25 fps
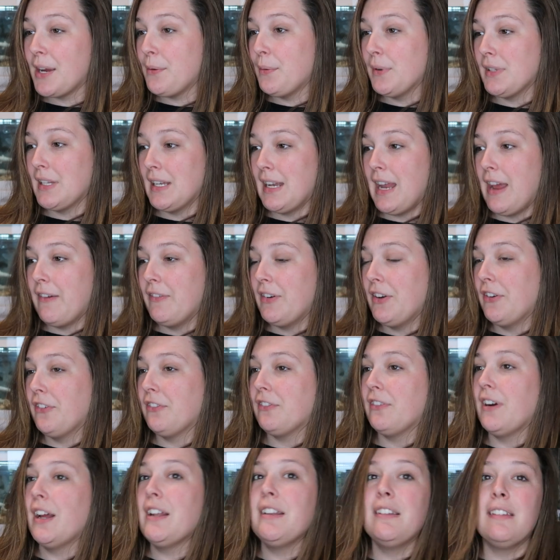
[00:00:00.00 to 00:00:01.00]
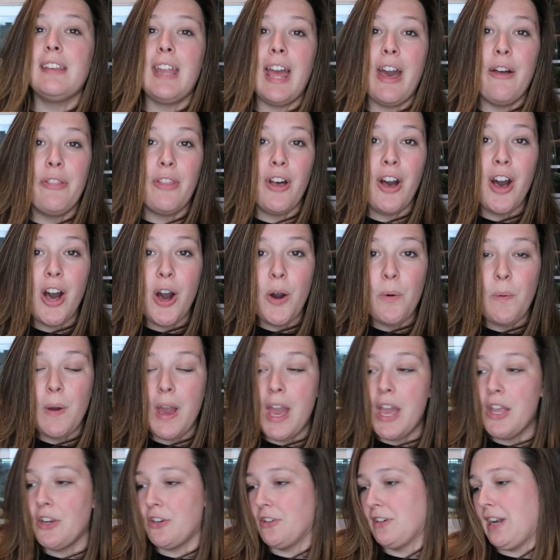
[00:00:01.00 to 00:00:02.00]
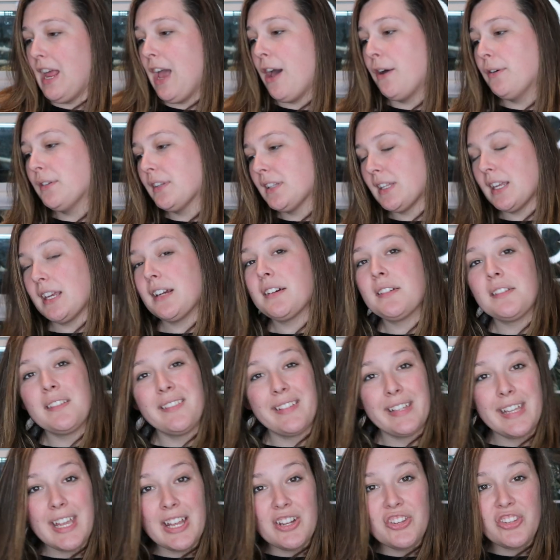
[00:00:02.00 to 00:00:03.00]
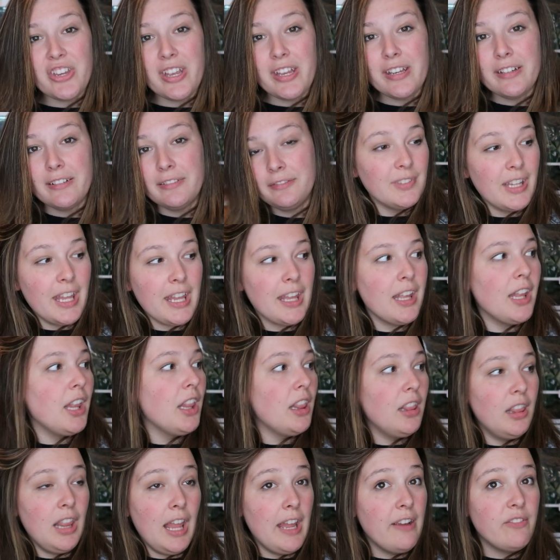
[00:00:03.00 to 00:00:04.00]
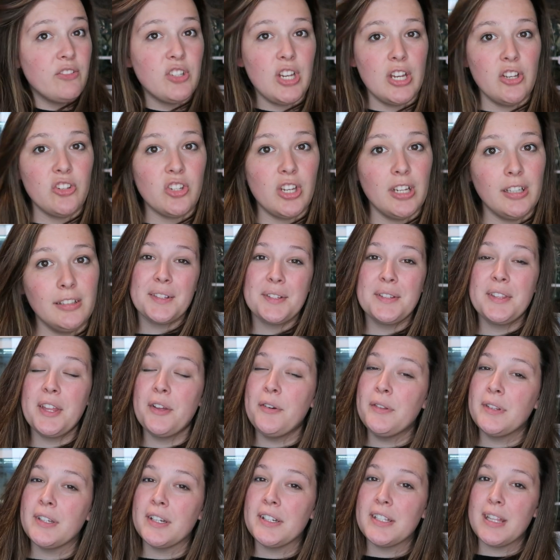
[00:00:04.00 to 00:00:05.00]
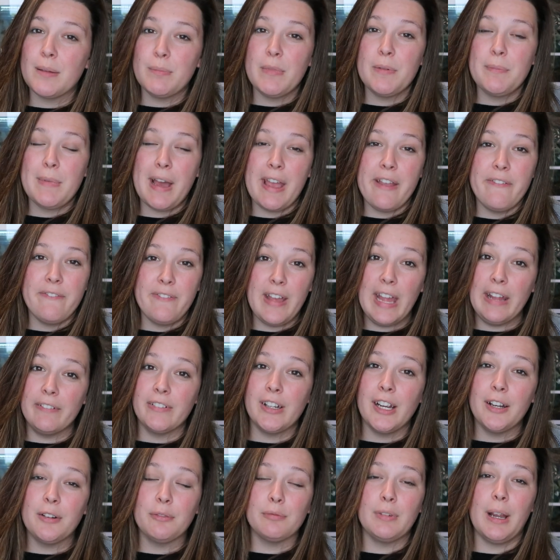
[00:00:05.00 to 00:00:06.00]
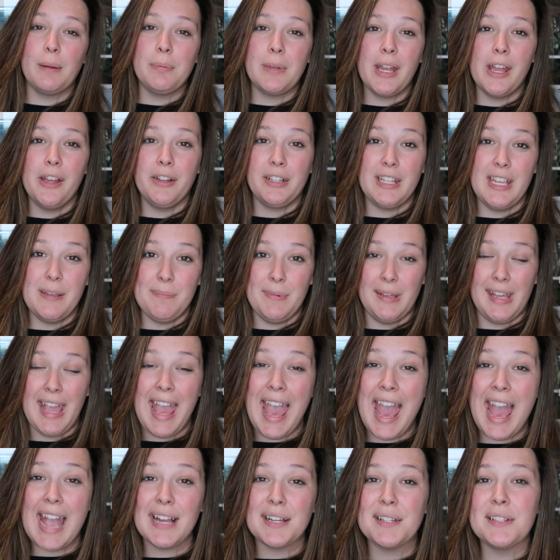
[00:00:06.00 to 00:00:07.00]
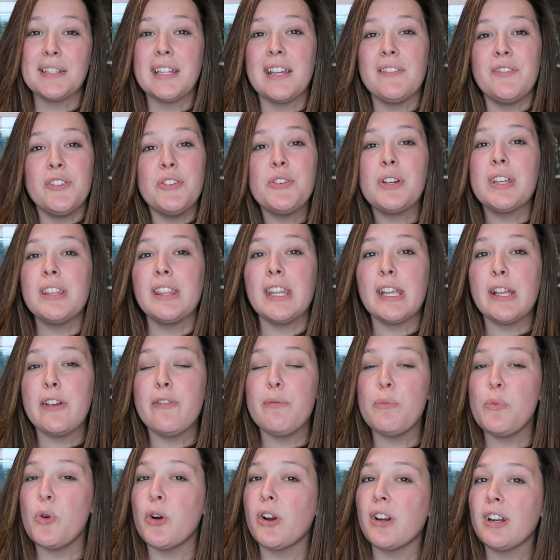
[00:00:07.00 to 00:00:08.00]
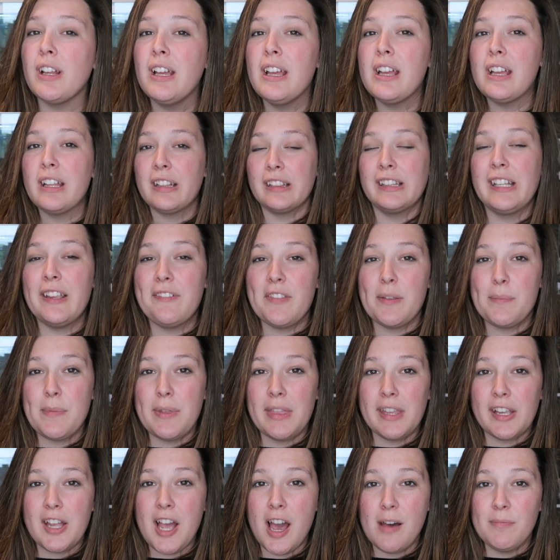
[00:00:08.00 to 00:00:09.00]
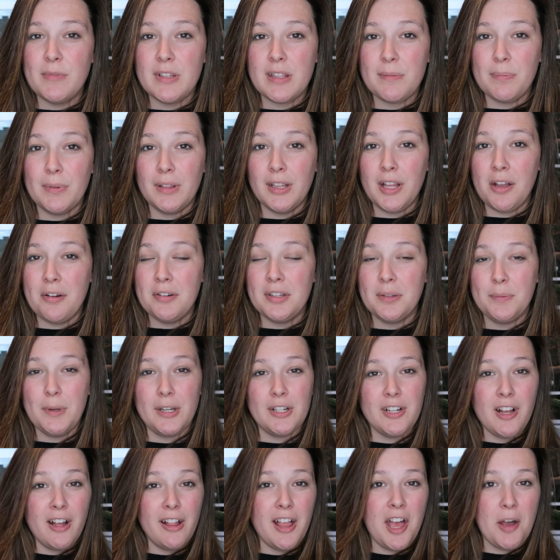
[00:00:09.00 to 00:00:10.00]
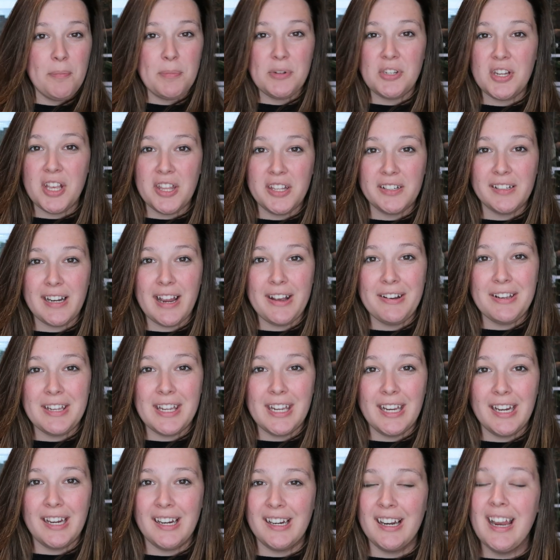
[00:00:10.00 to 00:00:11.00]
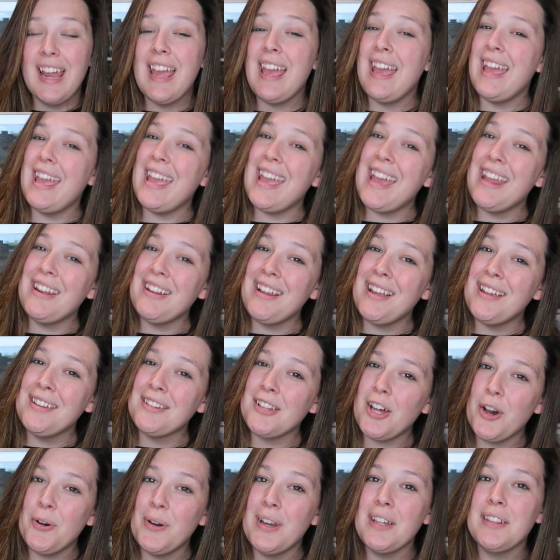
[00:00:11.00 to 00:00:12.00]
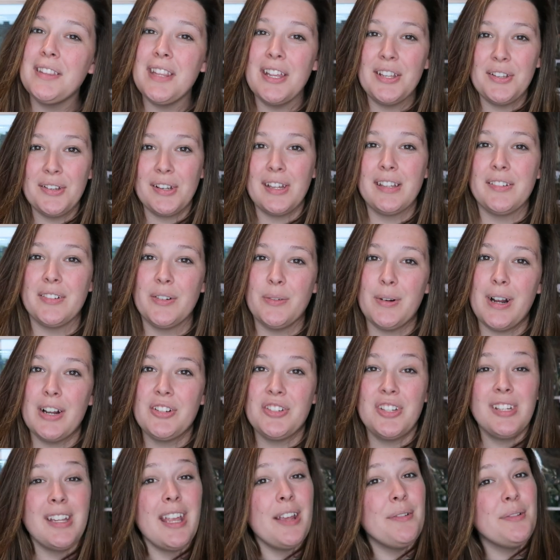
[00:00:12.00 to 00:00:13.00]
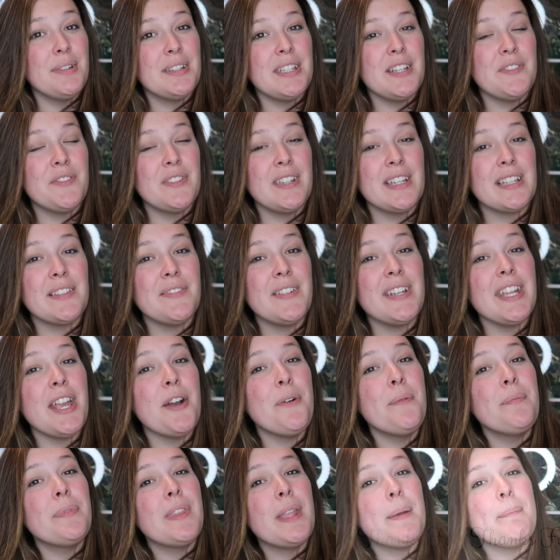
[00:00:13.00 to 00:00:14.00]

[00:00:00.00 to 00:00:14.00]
I wasn't having to run down the hallway or downstairs to the kitchen, like life-changing. So those are some of my favorite reptile keeping hacks. If you can think of more, leave them in the comments below so we can all help each other out here. And as always, thank you guys for watching, and we'll see you for the next video.